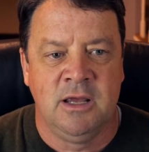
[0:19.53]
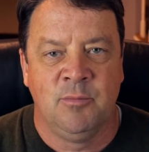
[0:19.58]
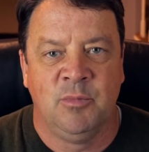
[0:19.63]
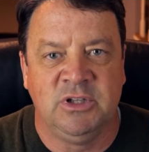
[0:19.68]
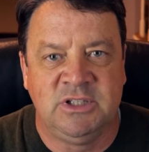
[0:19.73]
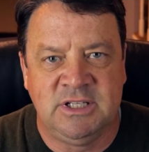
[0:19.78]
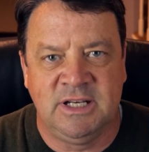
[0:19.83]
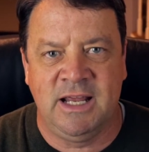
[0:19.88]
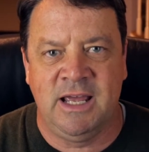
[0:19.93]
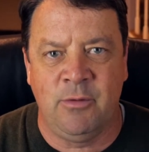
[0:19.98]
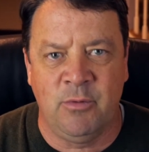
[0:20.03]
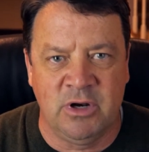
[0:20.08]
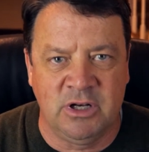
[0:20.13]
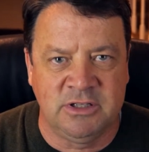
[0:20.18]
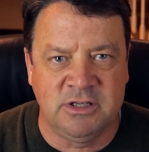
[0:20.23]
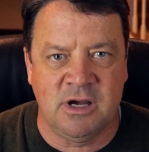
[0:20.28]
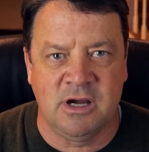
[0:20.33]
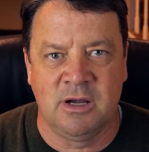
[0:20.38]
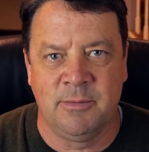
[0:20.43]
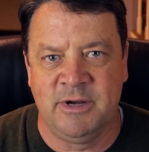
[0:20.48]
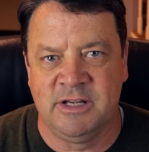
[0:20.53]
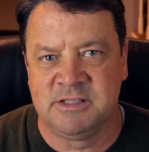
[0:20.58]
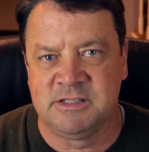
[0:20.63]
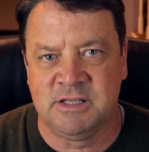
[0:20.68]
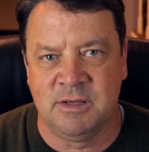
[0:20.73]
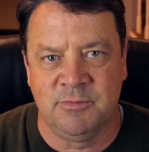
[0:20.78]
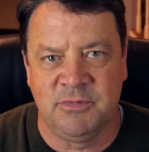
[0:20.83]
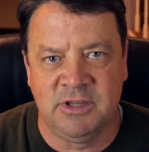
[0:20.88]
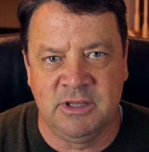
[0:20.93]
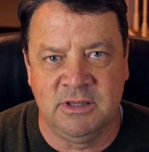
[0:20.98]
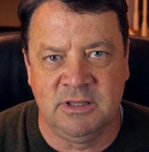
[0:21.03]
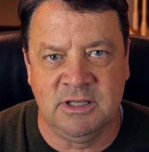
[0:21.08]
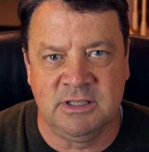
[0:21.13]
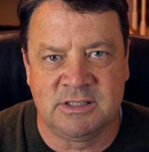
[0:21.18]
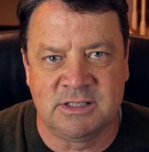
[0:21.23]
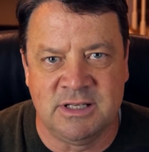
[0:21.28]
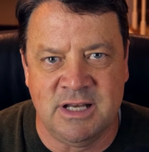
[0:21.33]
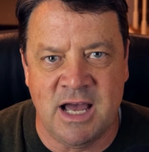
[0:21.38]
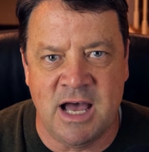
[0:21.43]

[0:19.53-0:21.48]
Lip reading: But today I want to talk about something that's